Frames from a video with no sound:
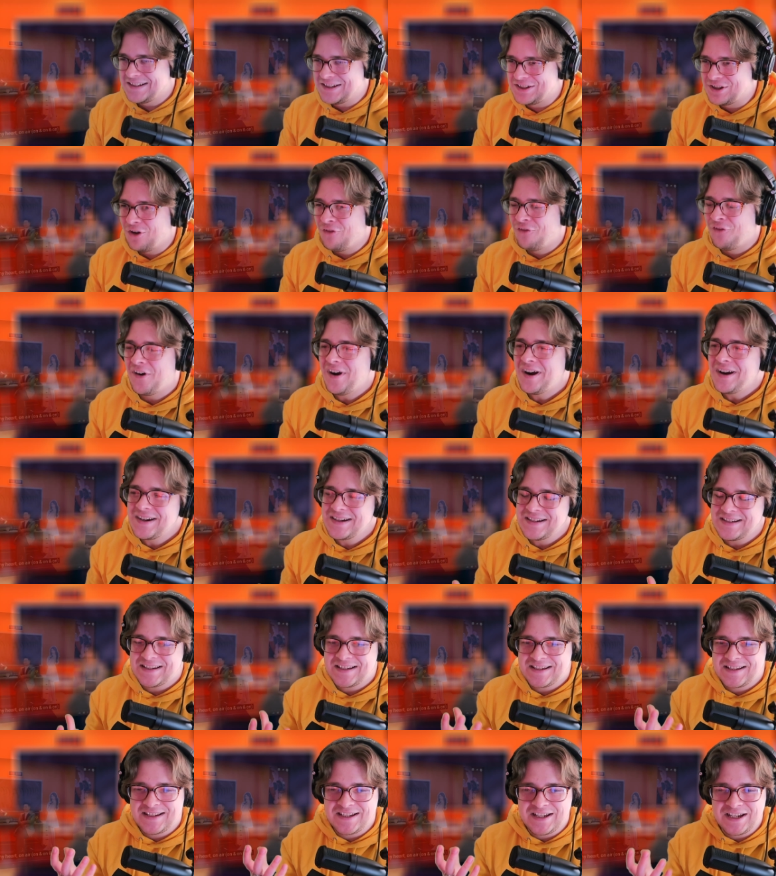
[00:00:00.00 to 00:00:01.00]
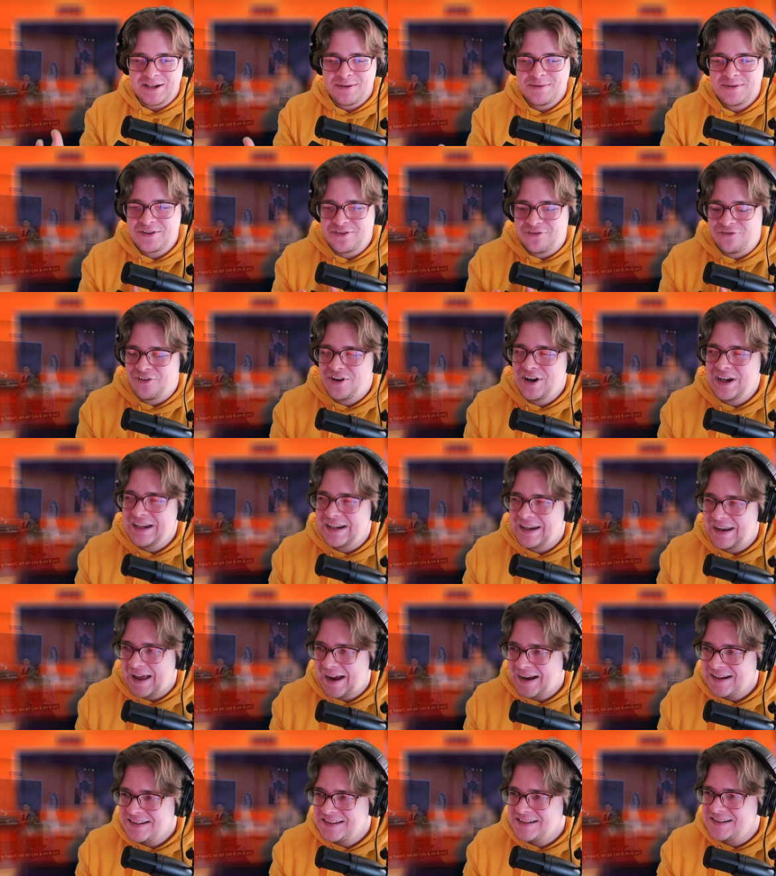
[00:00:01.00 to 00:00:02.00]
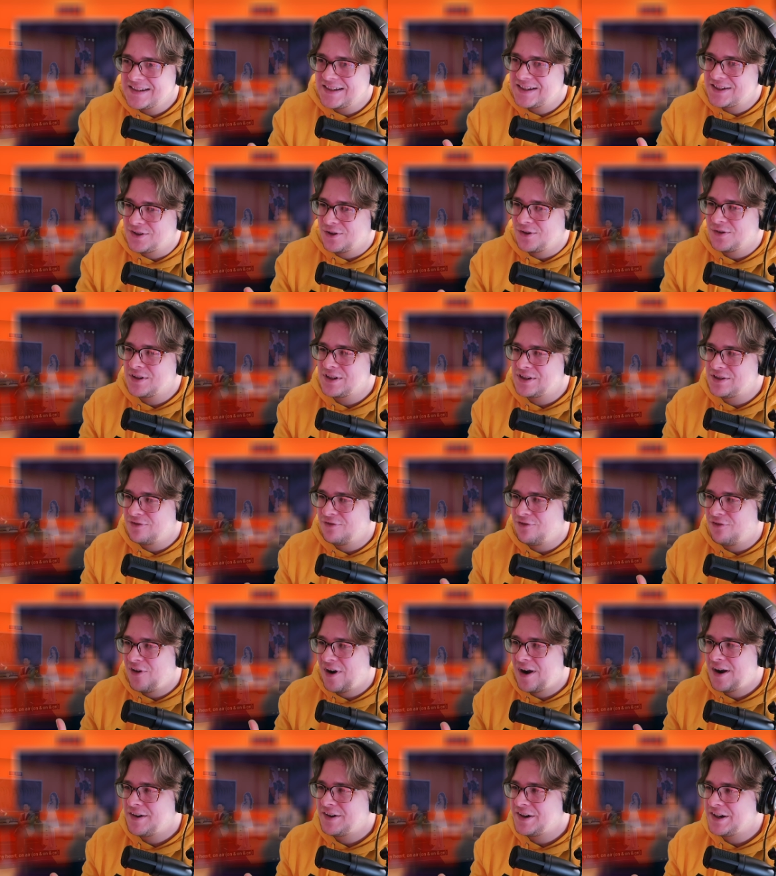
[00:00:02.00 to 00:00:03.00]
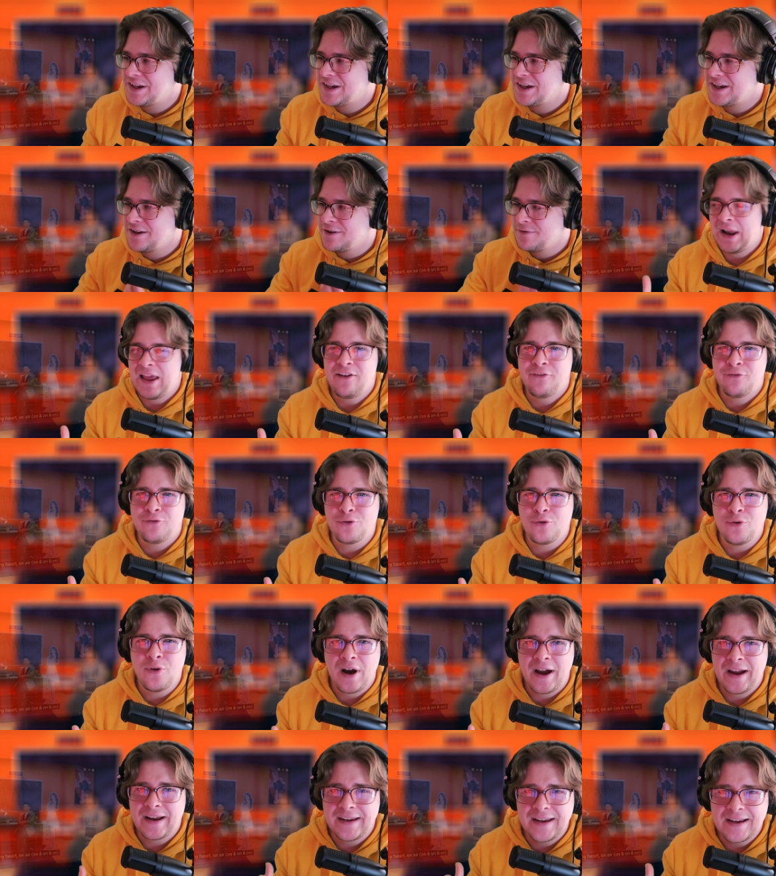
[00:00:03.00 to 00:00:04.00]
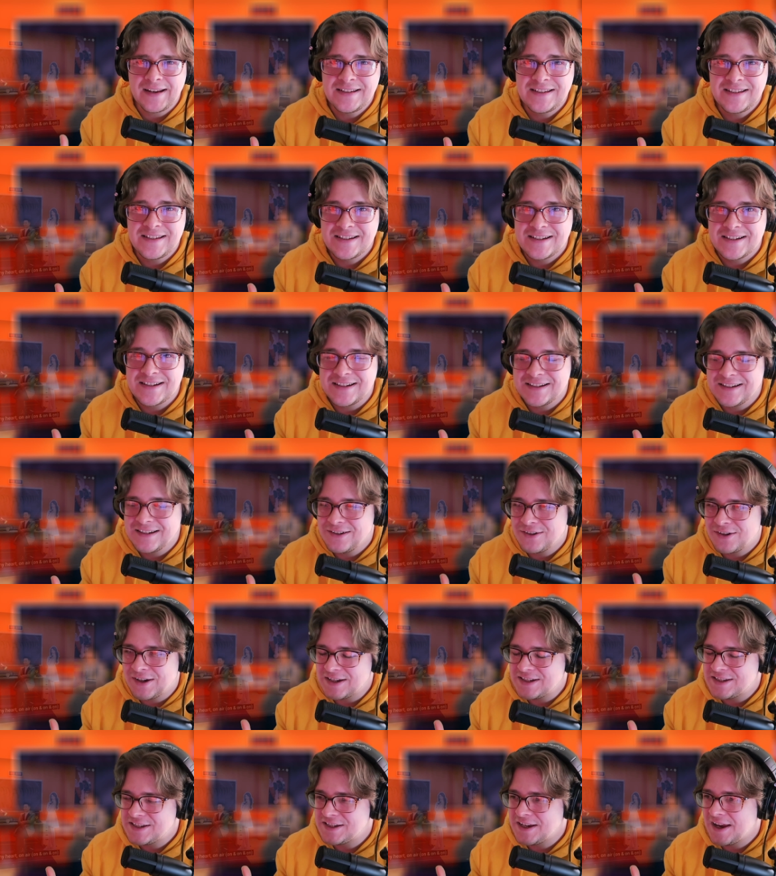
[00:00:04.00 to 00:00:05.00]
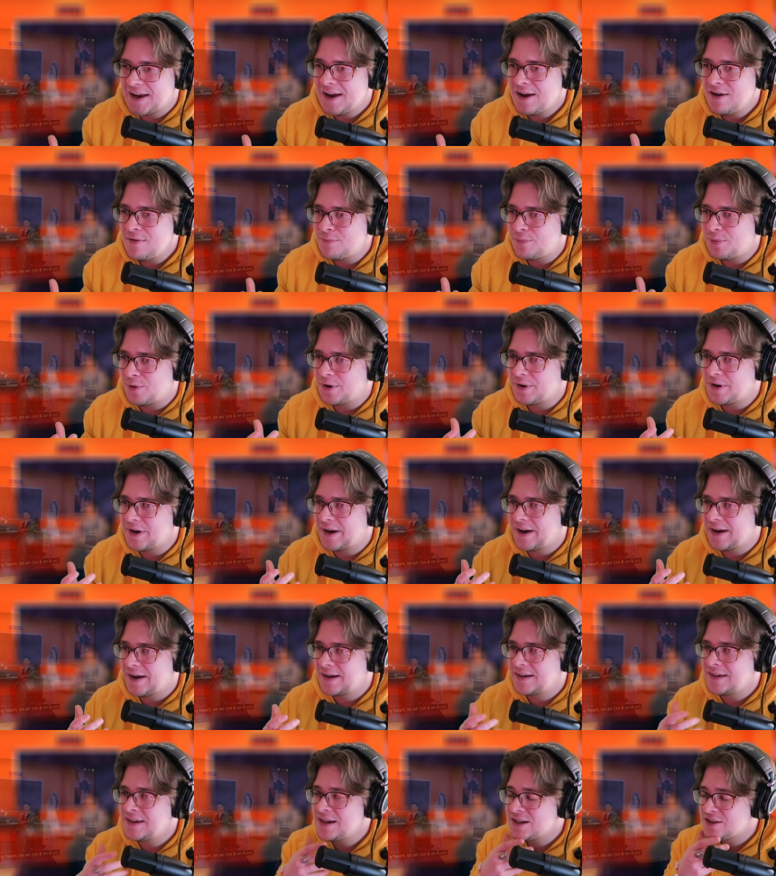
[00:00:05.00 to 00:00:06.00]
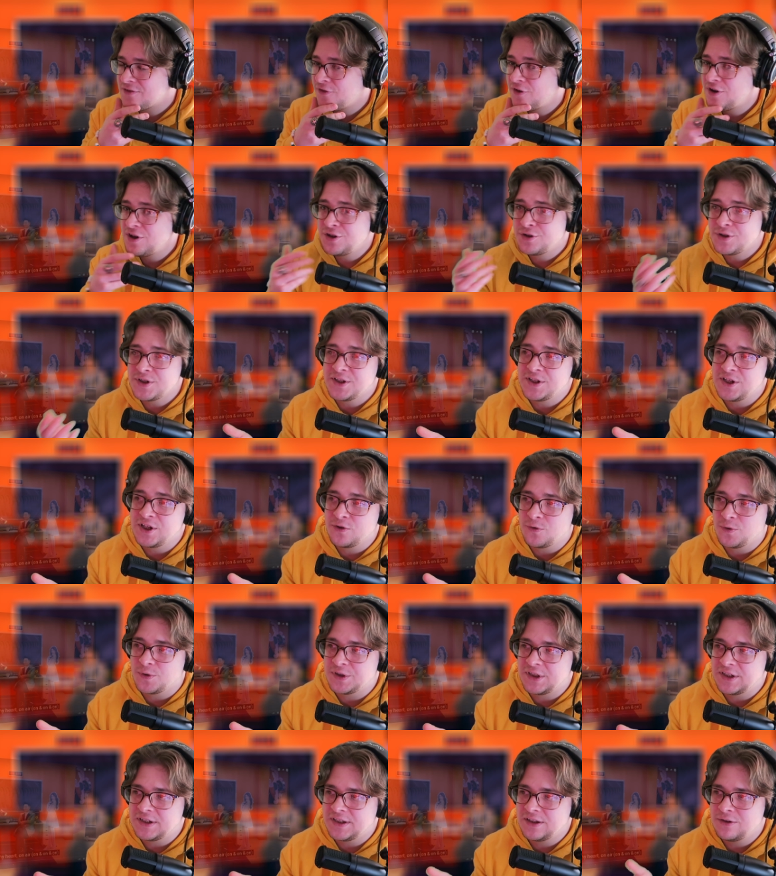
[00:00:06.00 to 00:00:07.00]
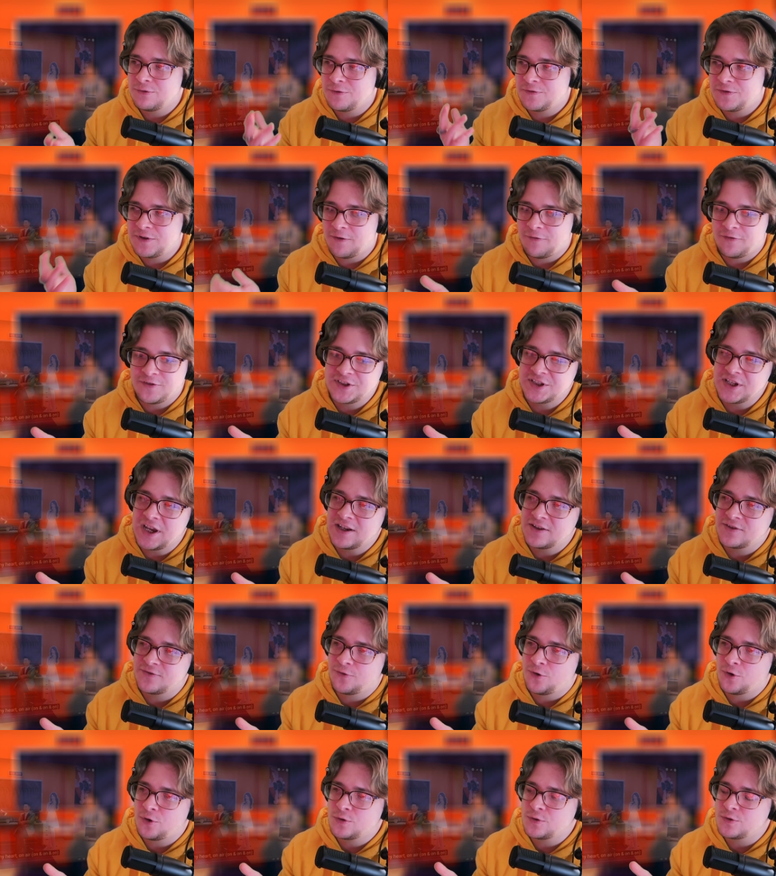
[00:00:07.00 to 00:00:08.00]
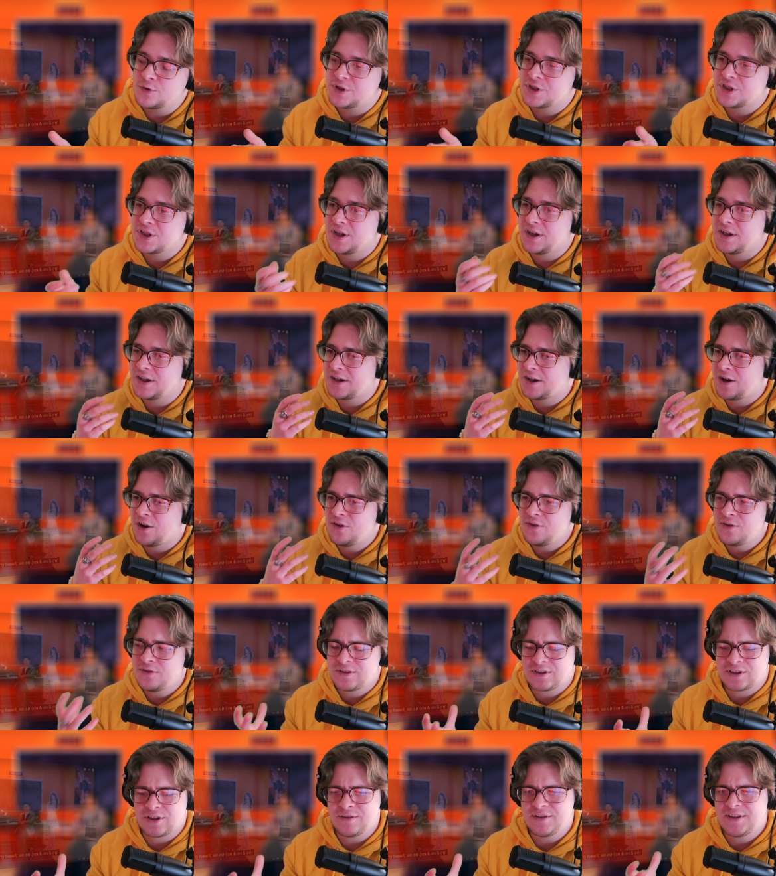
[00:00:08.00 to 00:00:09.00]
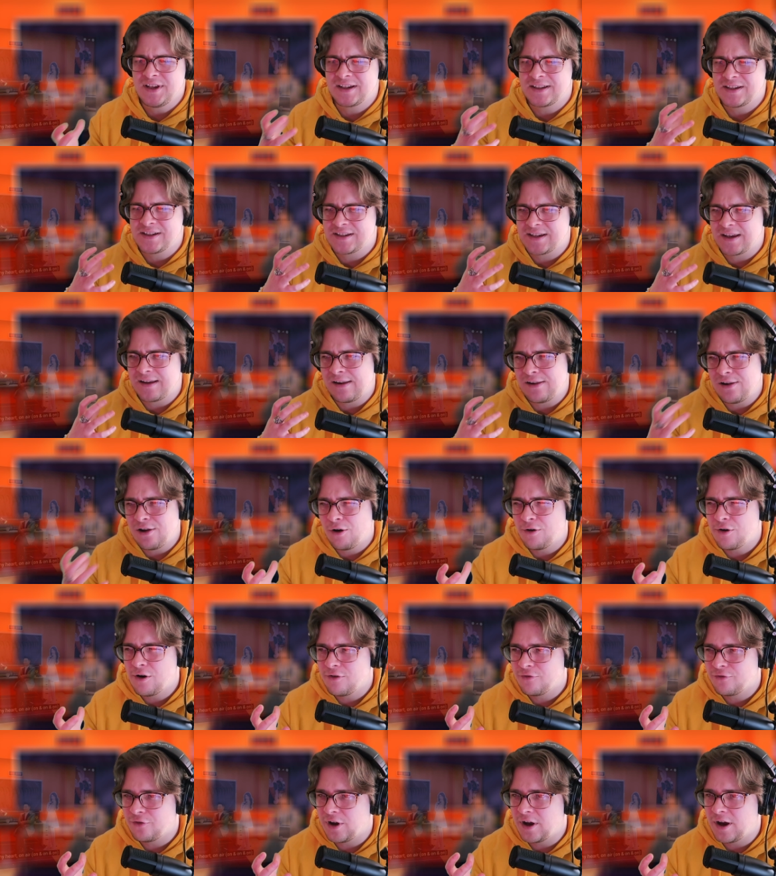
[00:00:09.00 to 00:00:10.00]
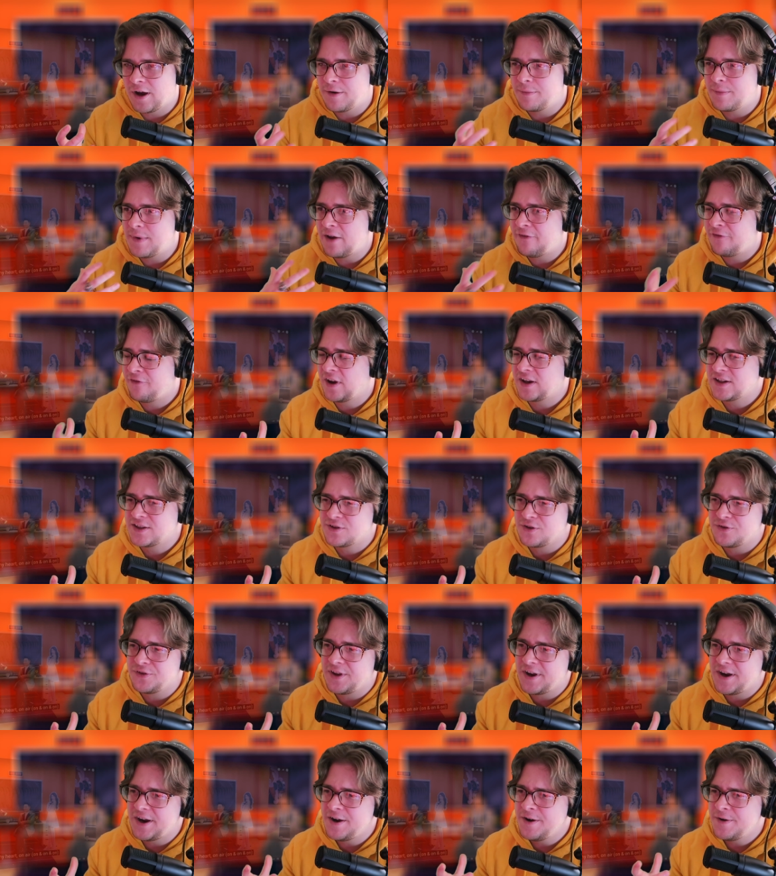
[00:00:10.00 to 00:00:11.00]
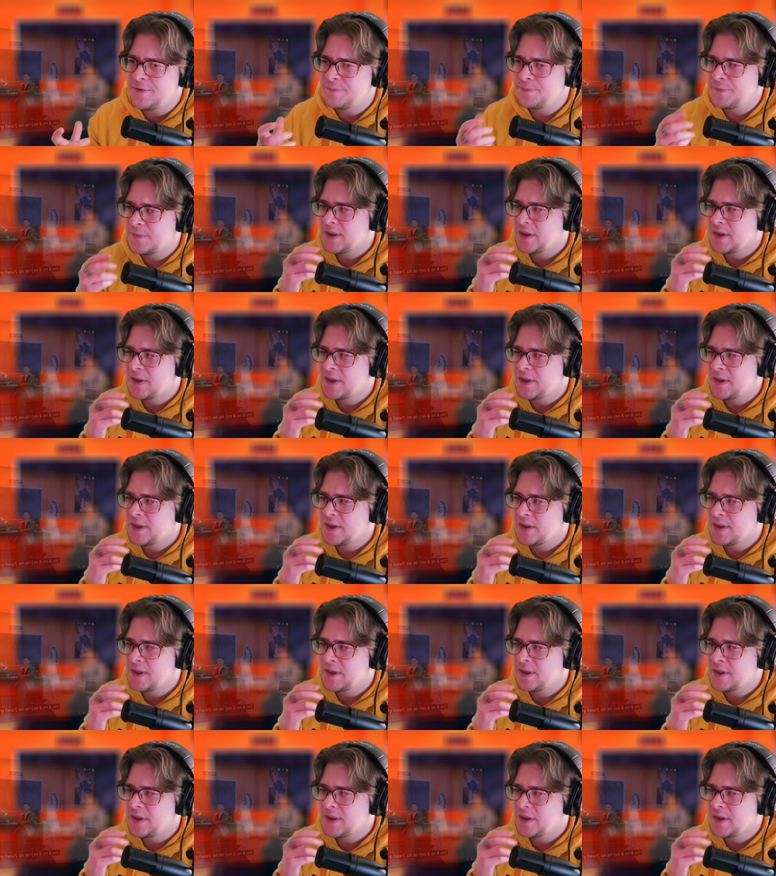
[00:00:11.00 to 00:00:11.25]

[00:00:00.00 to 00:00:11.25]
So far it seems very light. The song is very playful, I guess you could say, but yeah, it's very interesting what they did with the size vocals. It kind of sounds like there's a lot of effects on there.